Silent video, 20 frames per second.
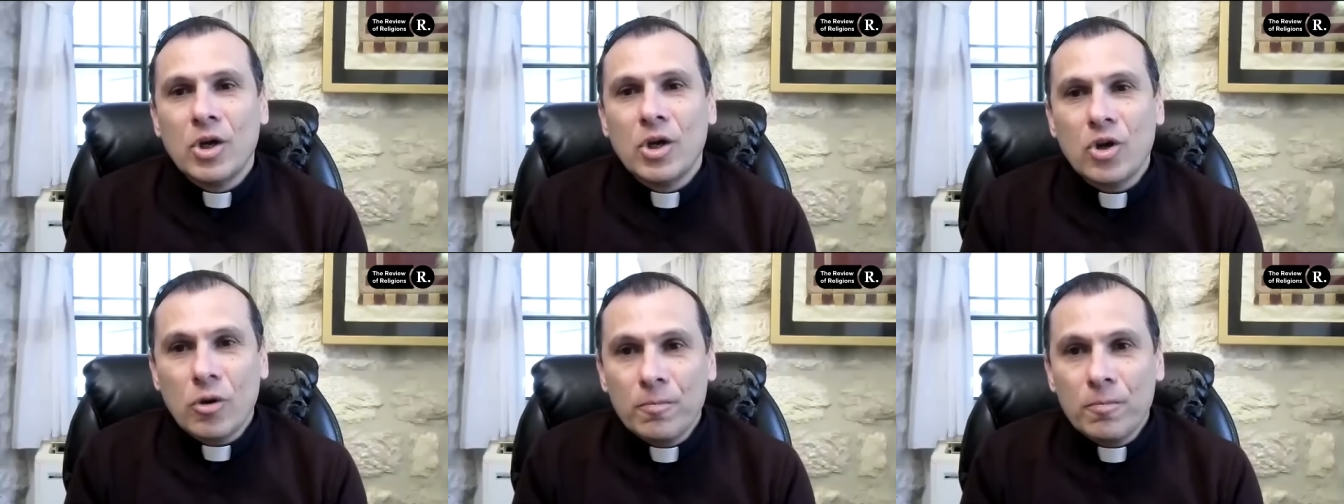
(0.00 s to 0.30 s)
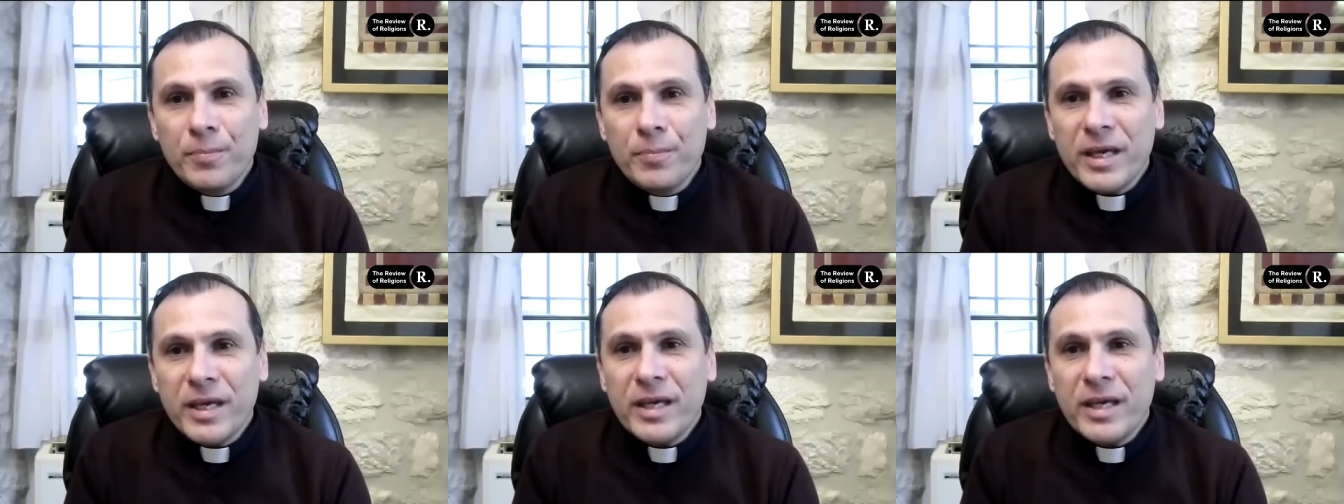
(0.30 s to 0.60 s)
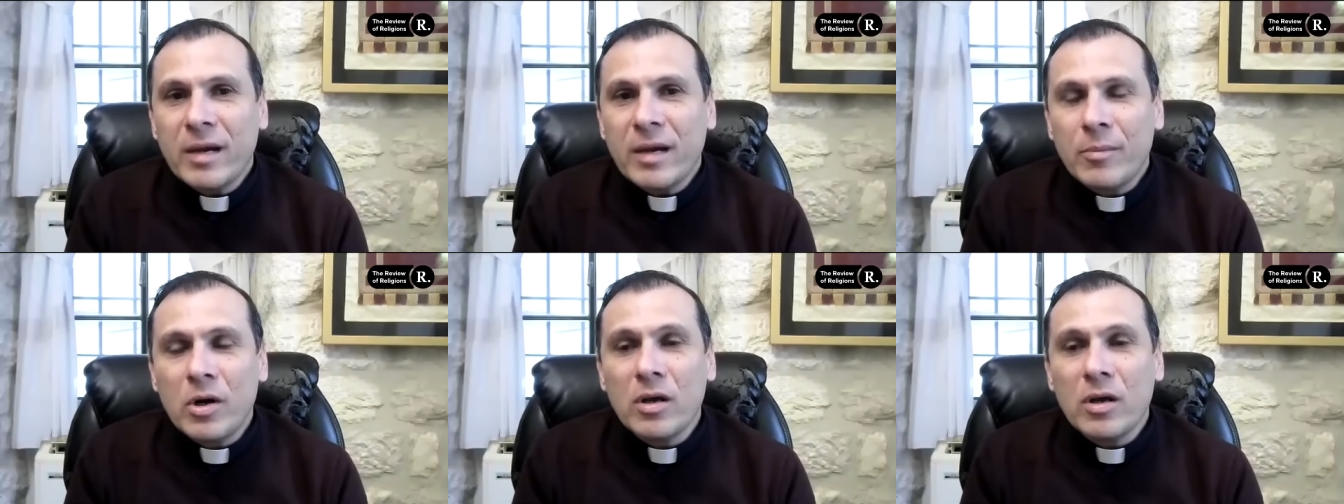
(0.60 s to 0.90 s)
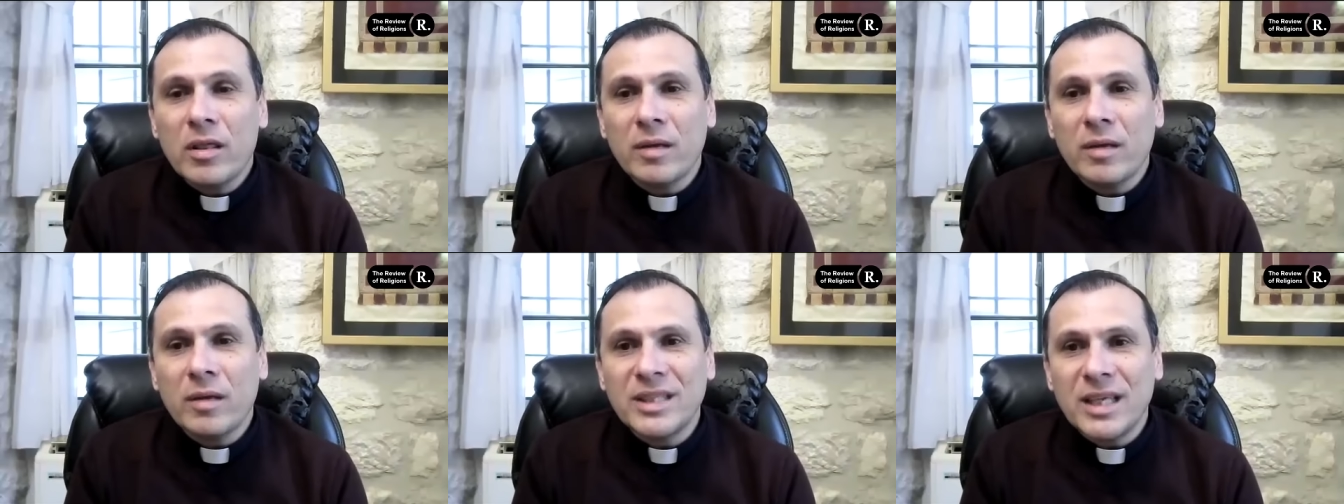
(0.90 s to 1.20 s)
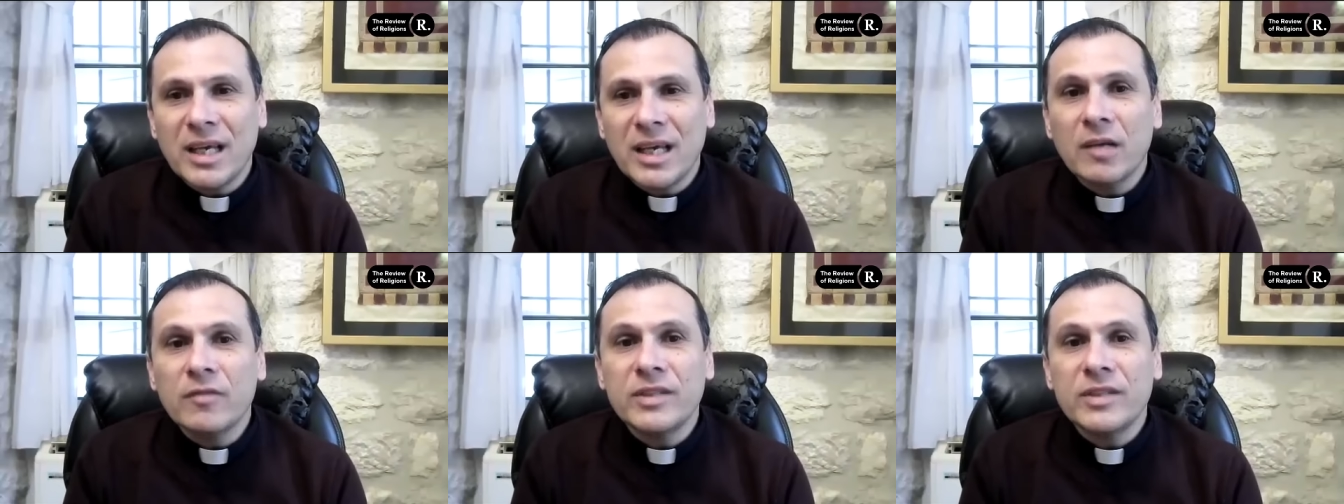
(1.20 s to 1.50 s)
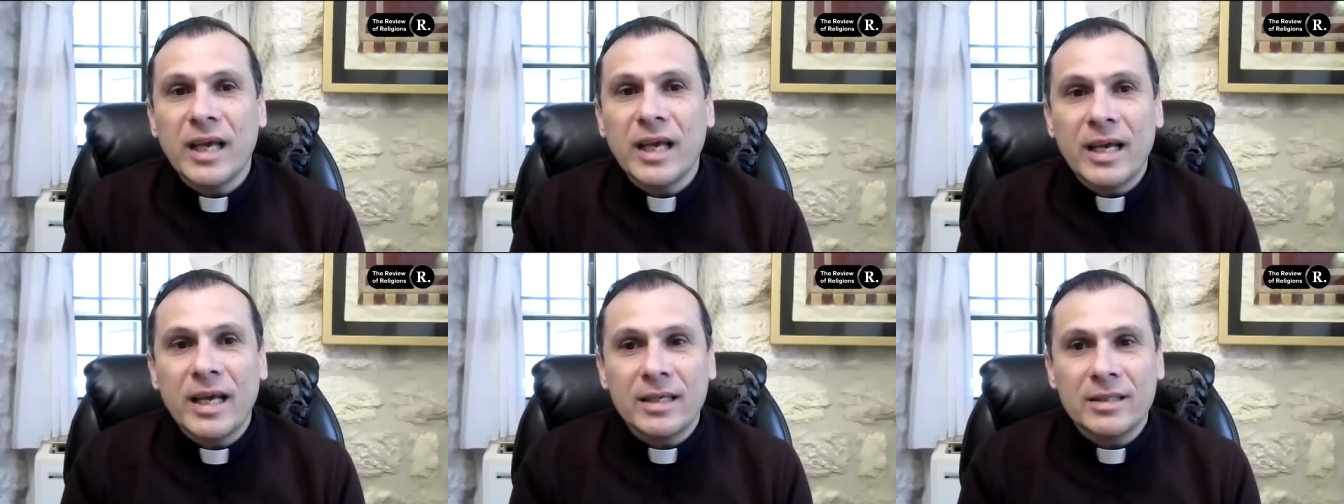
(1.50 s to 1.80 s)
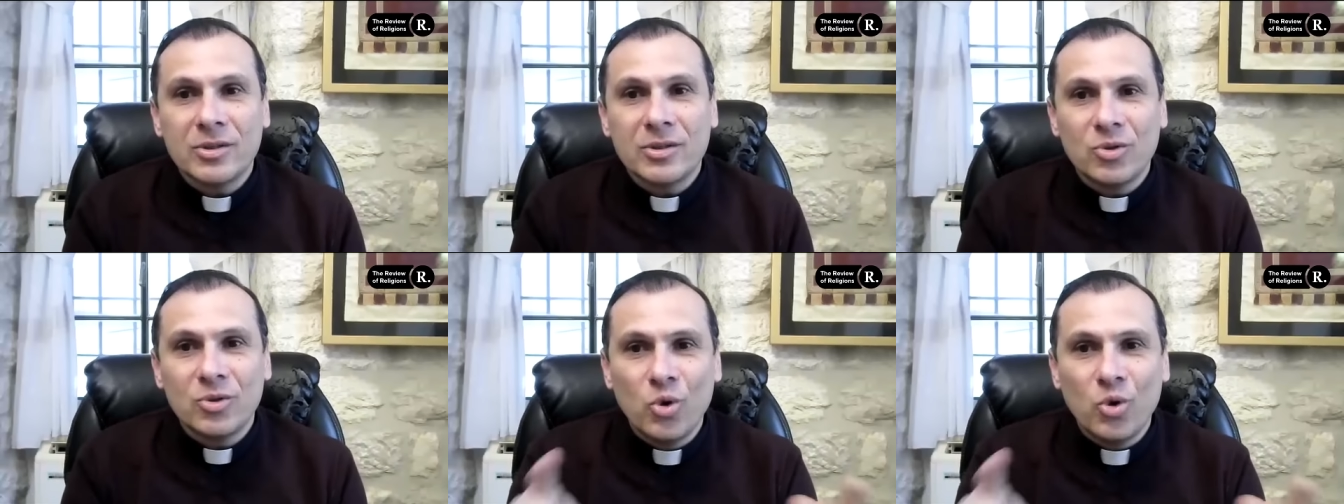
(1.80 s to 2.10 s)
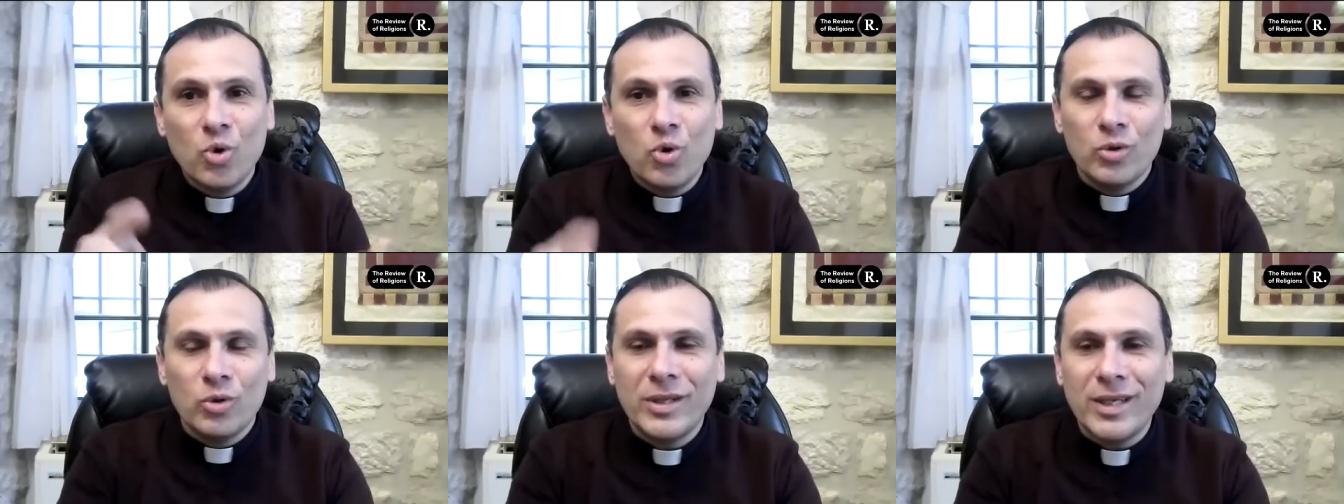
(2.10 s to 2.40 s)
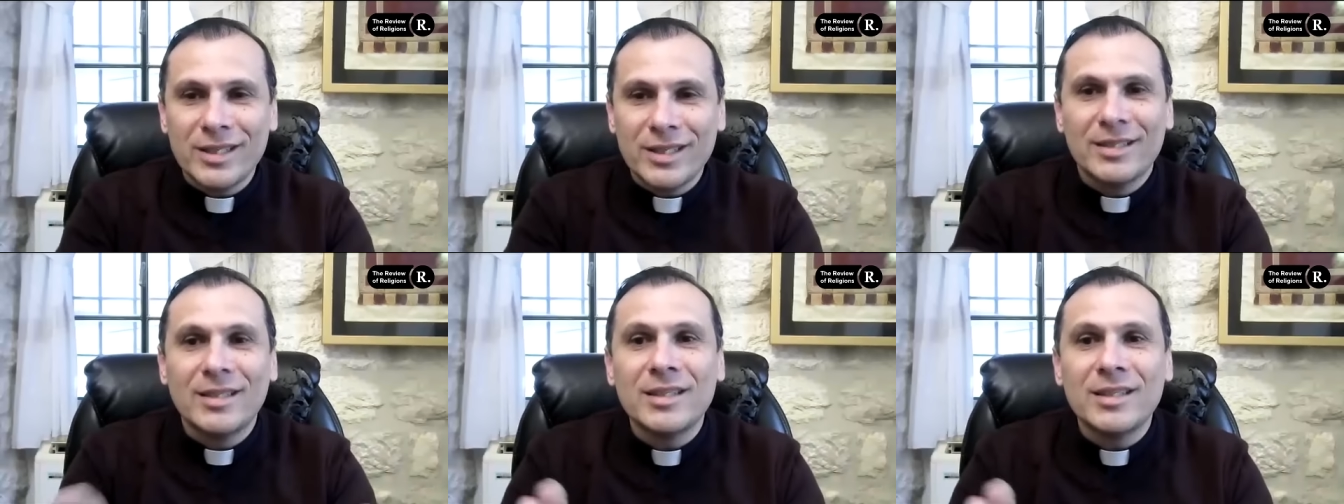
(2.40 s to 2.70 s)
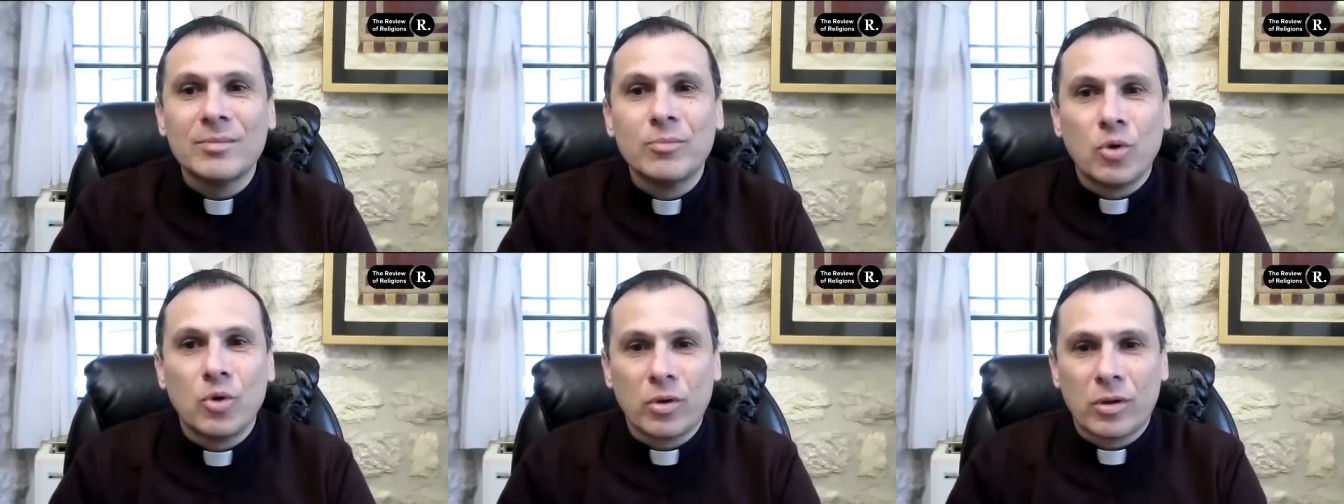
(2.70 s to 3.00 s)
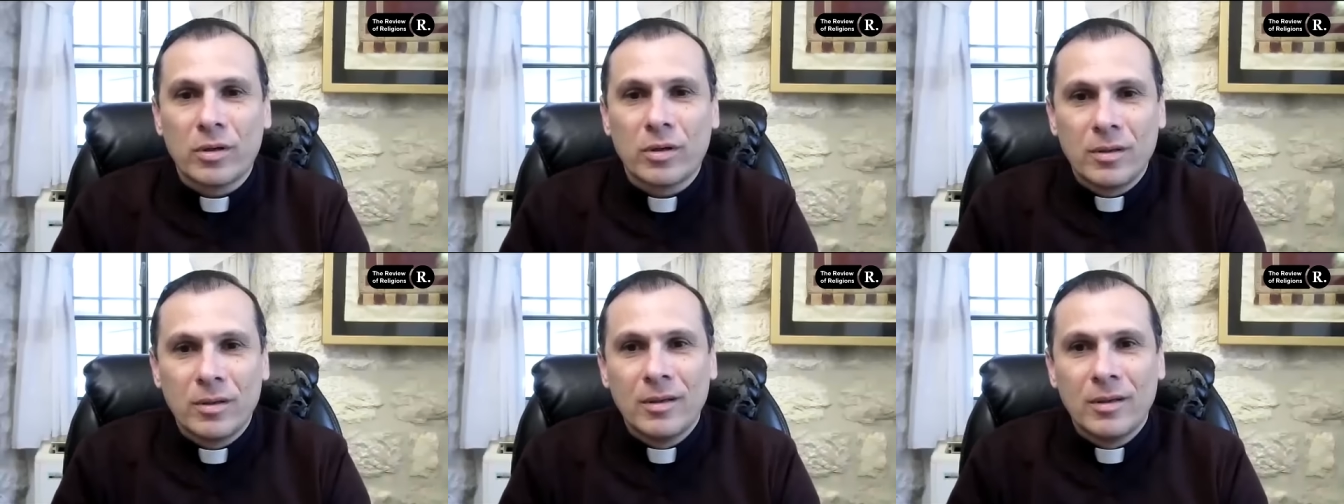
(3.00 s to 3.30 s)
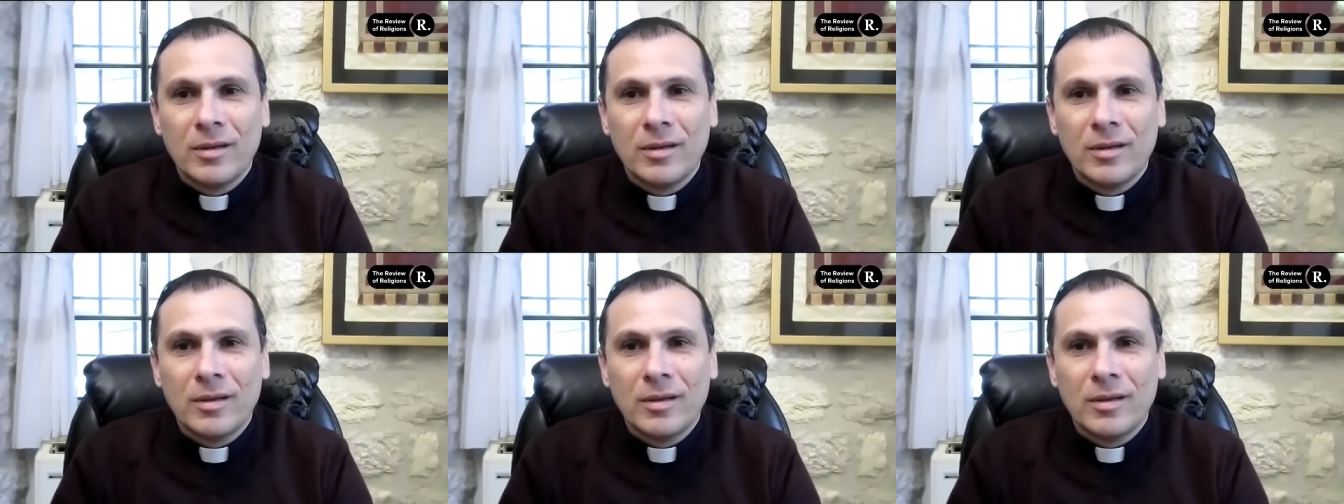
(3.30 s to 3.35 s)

compete among themselves as to who does this more